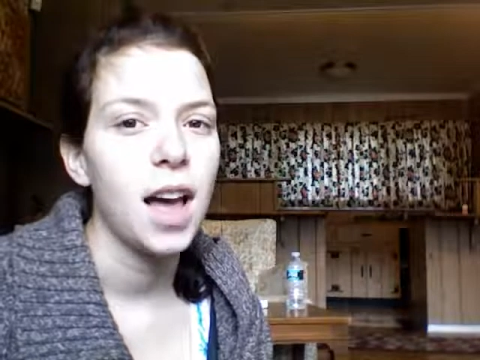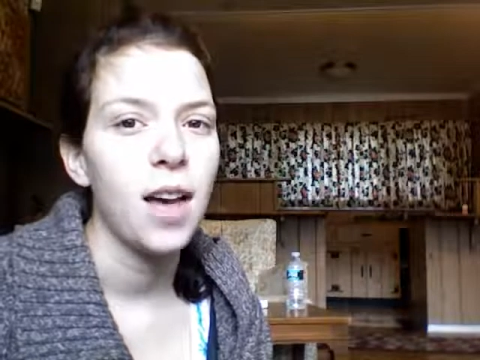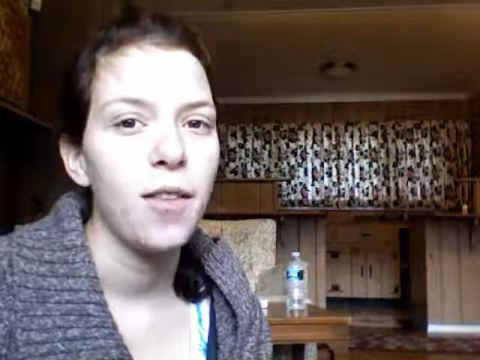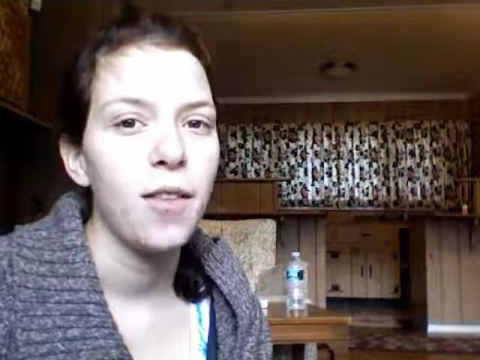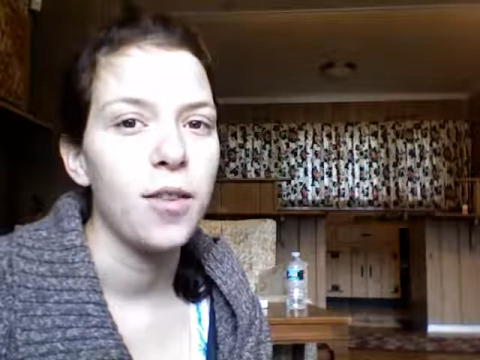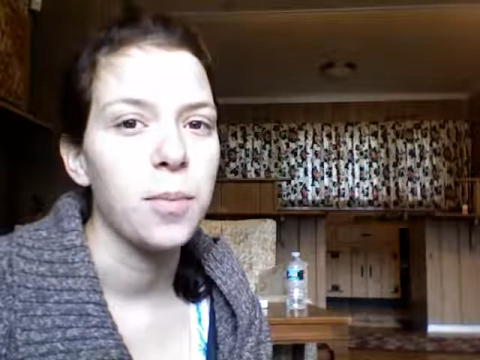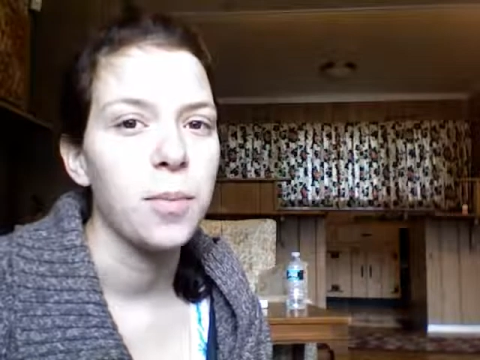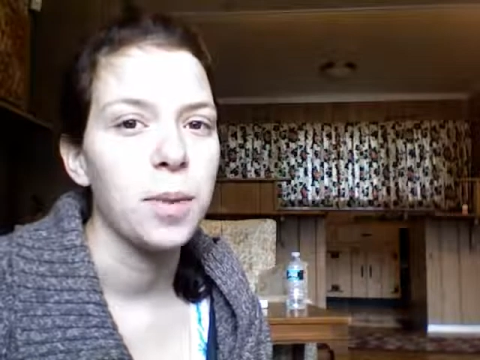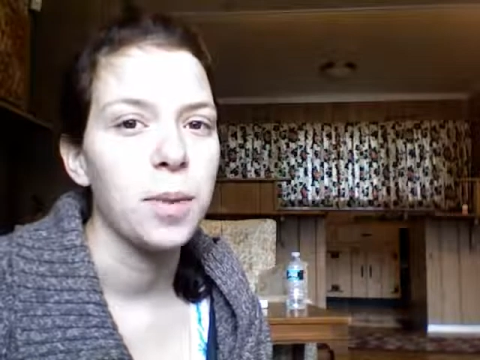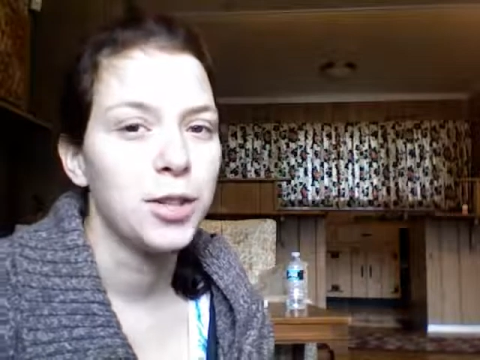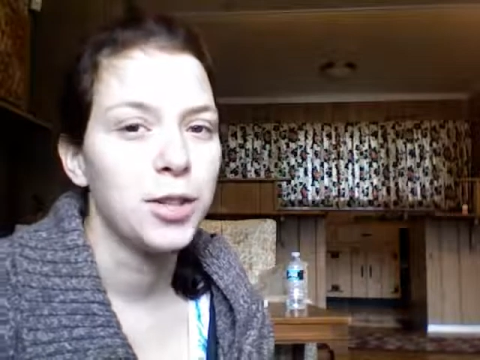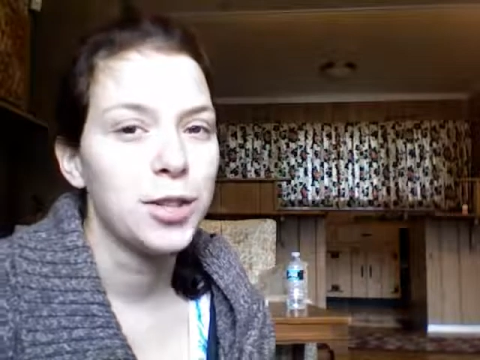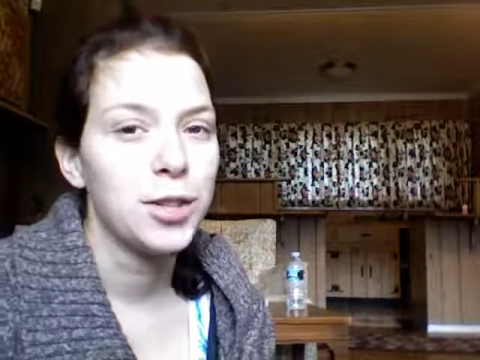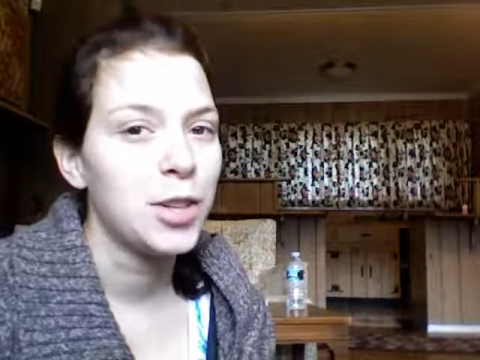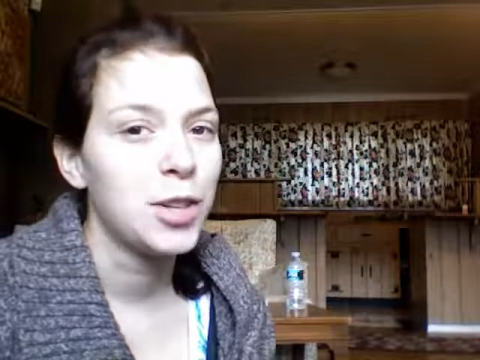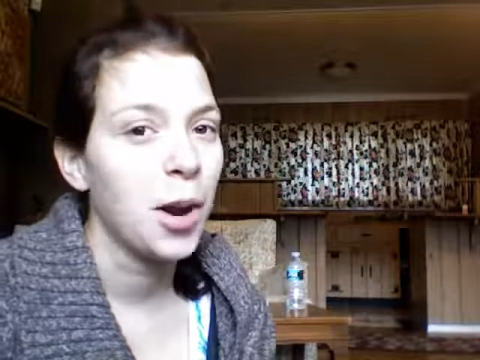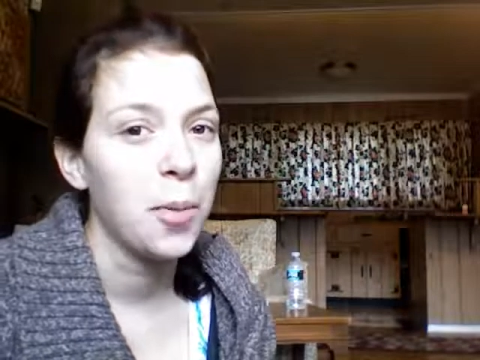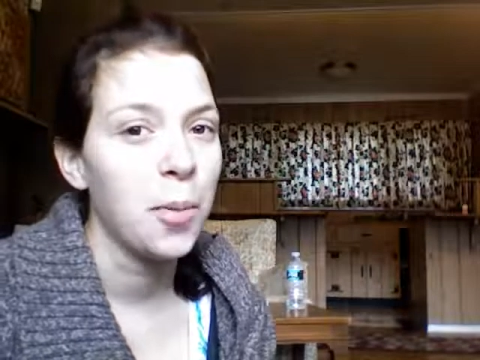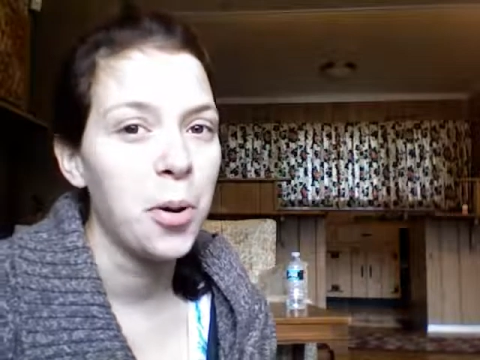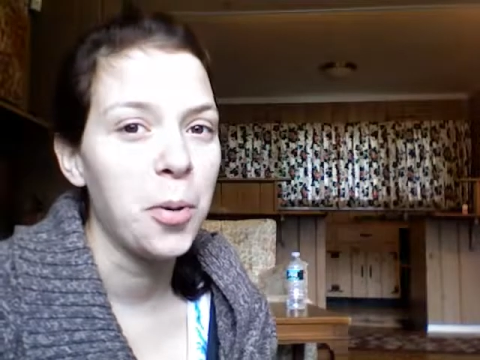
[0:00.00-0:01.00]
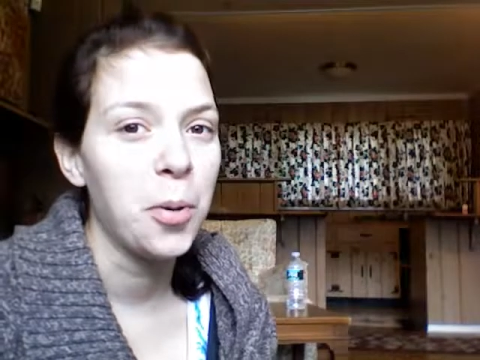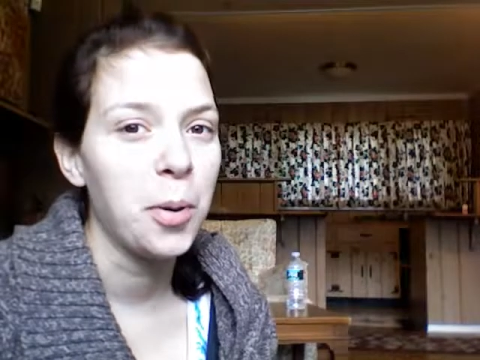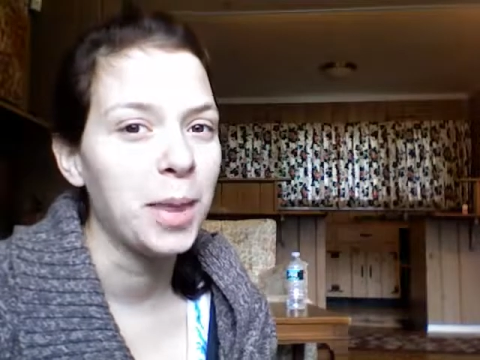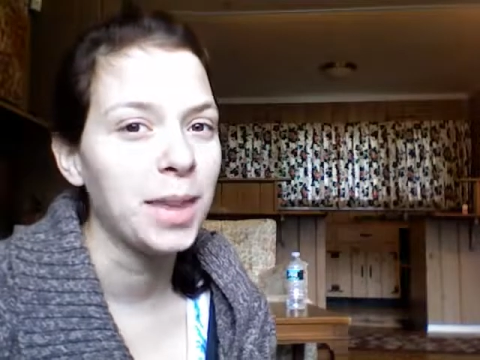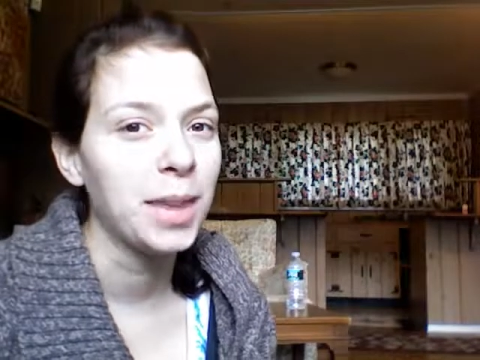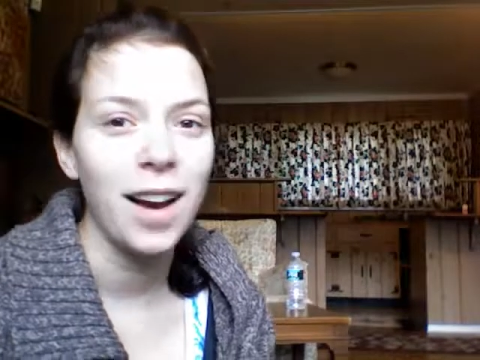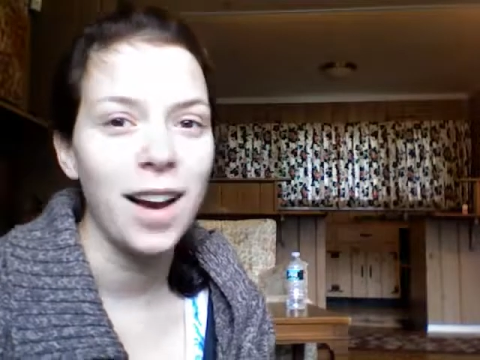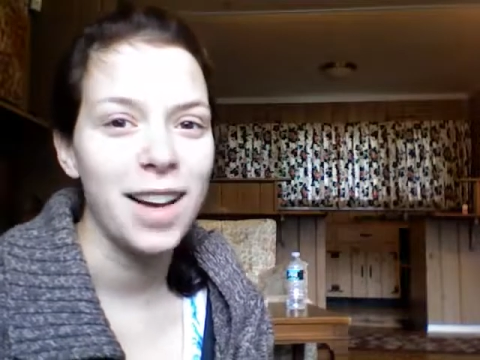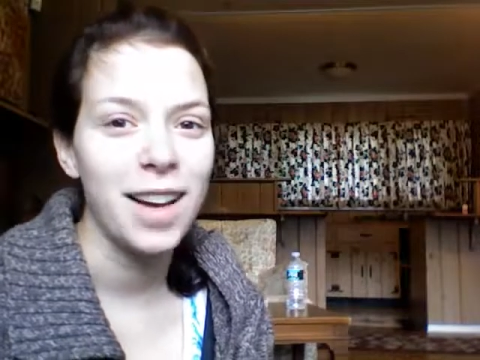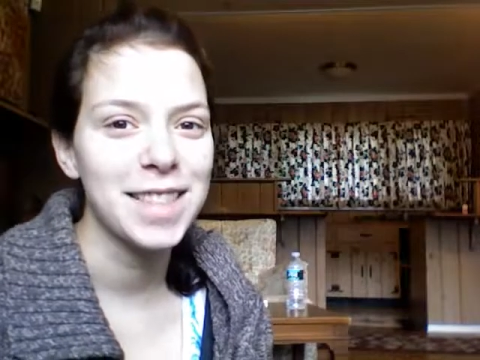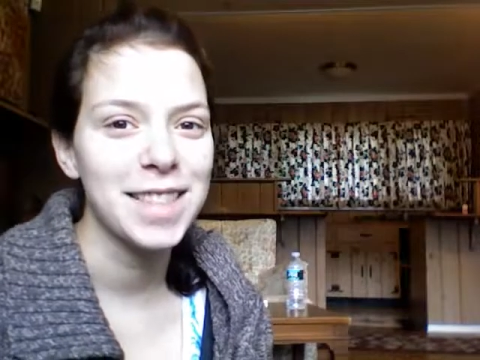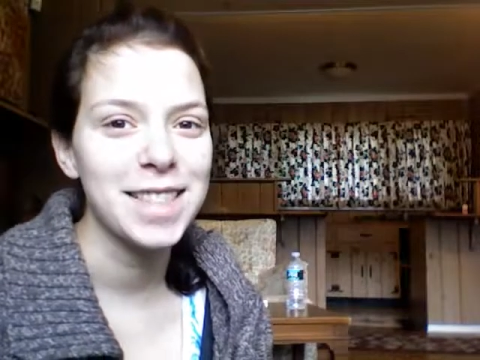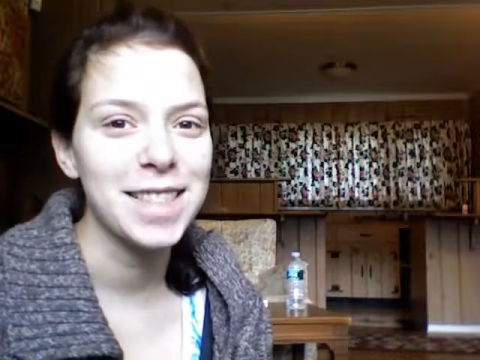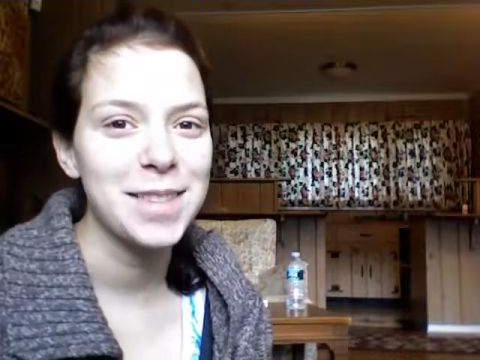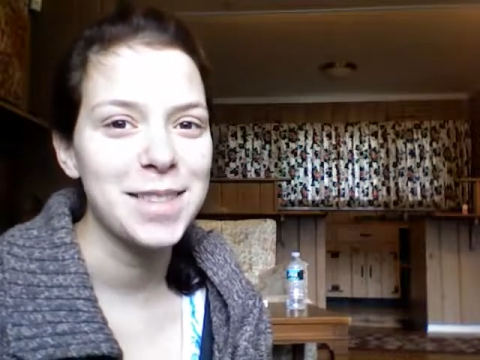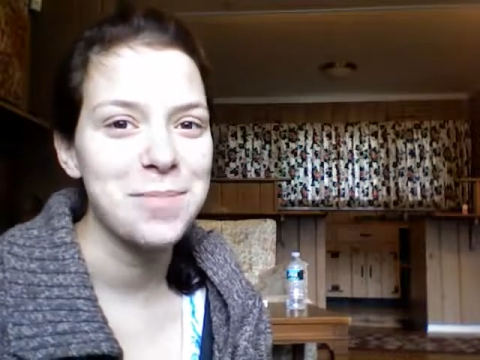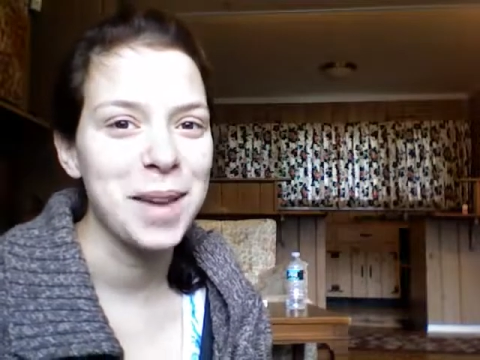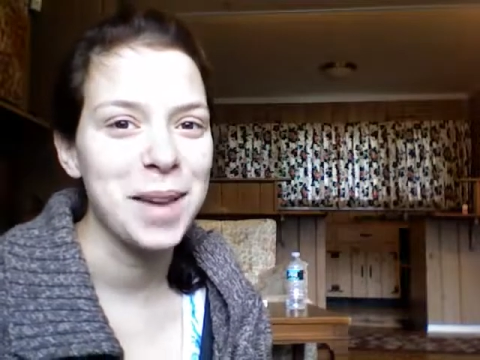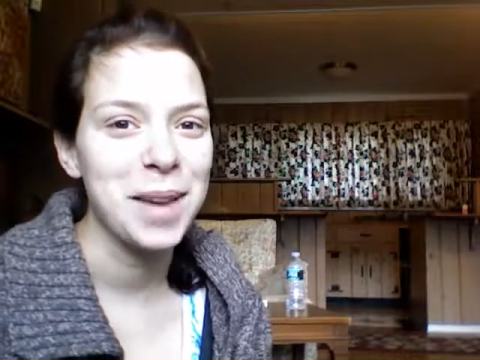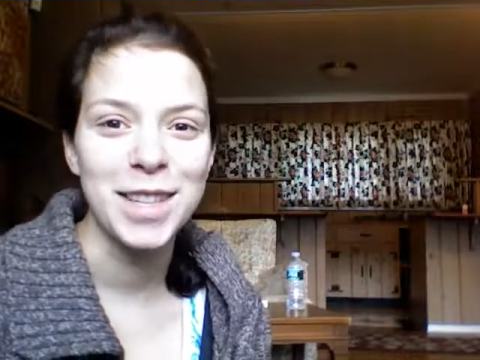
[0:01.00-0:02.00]
having much trouble with
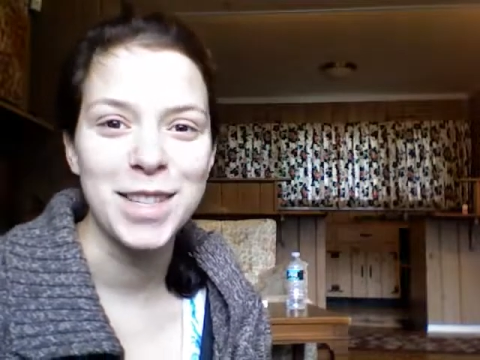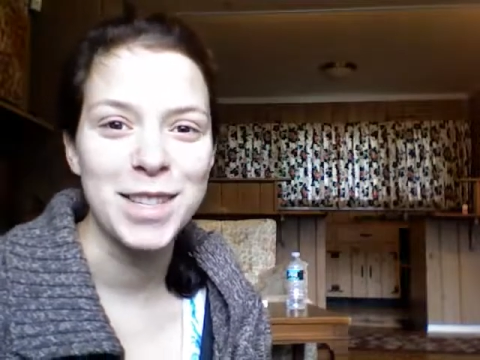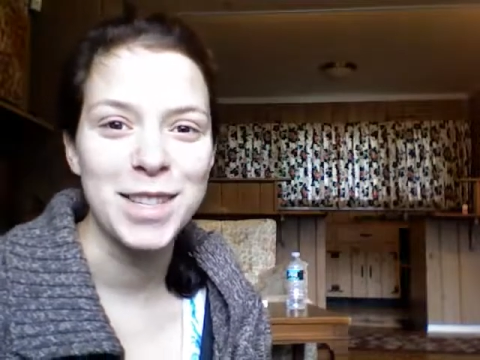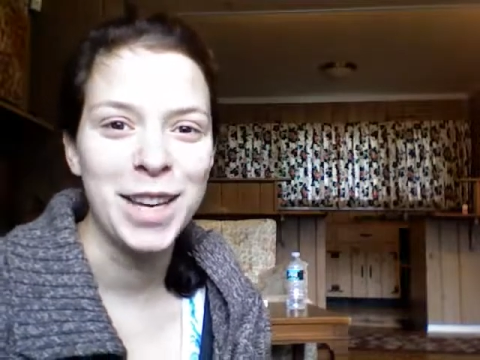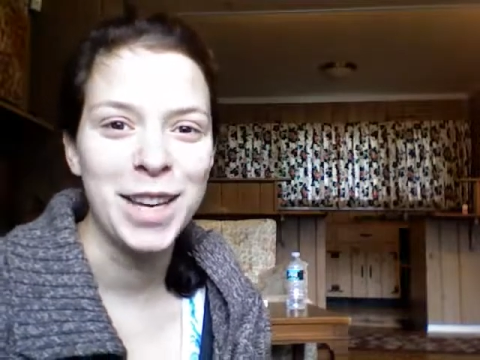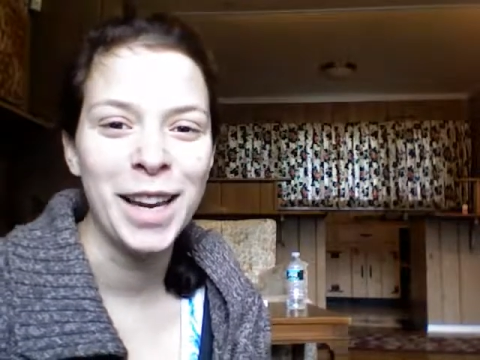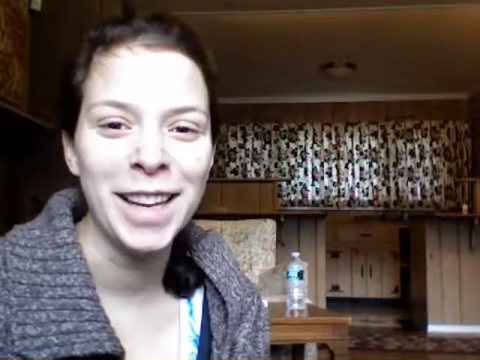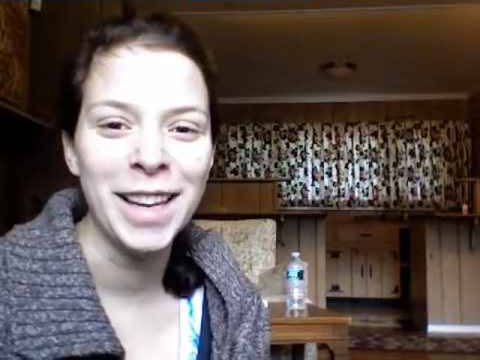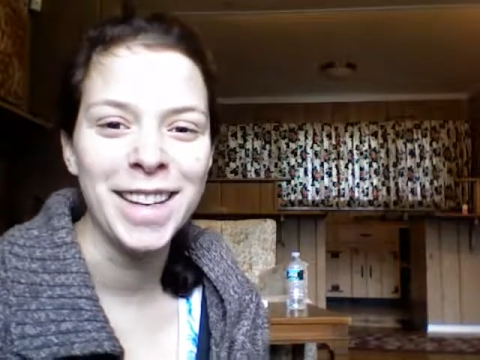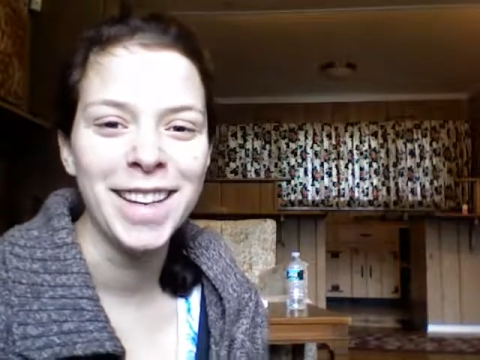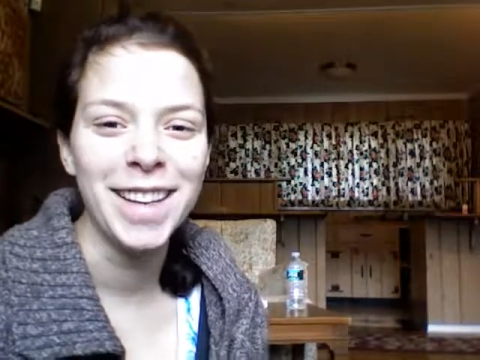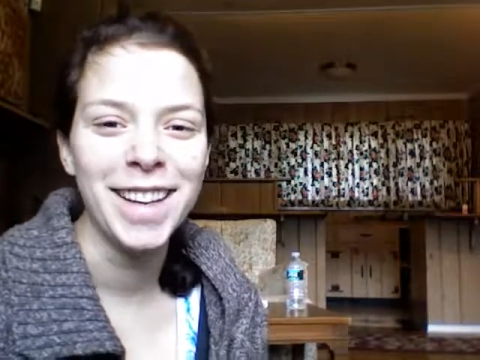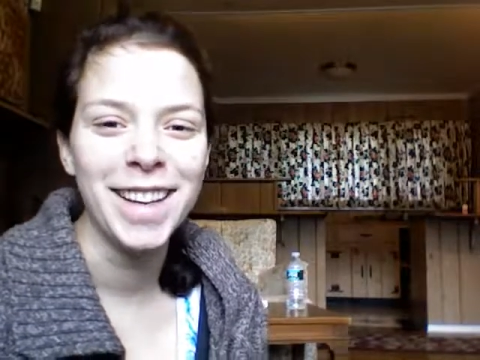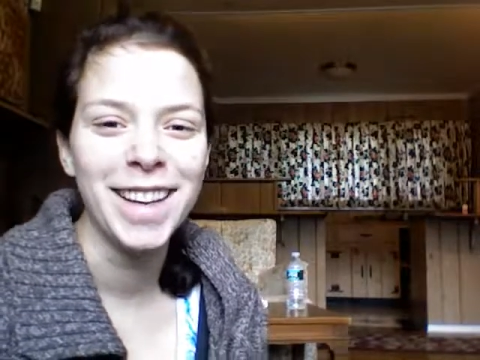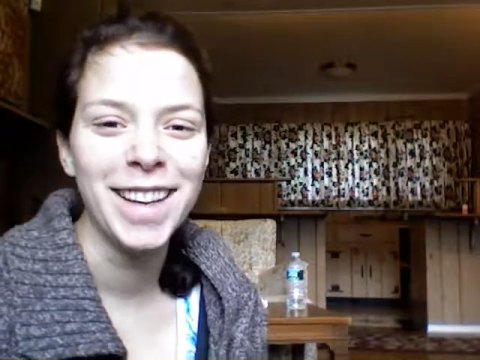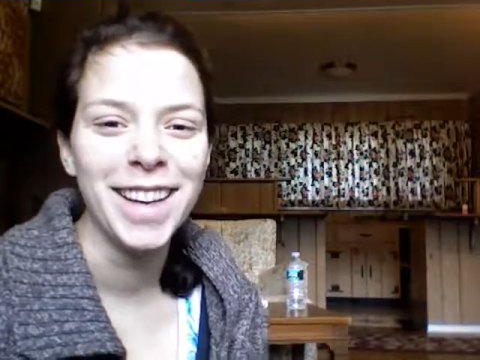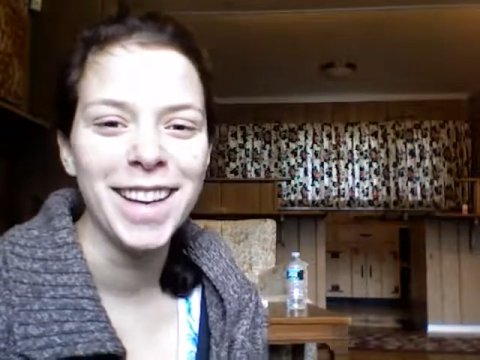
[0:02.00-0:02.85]
constipation.